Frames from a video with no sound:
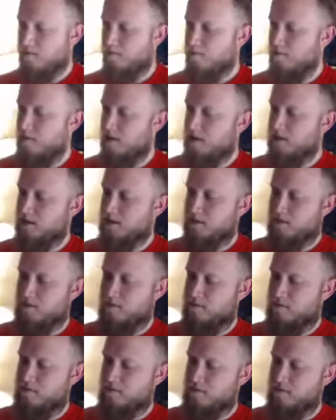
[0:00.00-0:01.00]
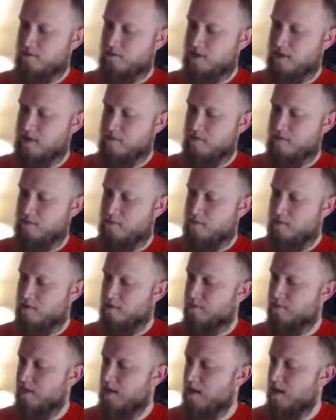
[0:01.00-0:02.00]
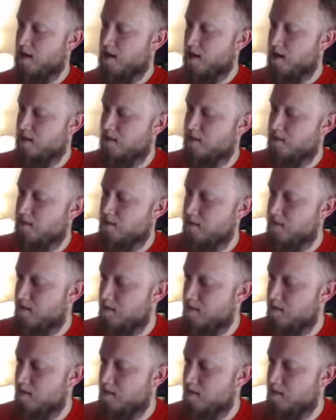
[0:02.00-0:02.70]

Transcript: 1, 2, 3, 4, 5.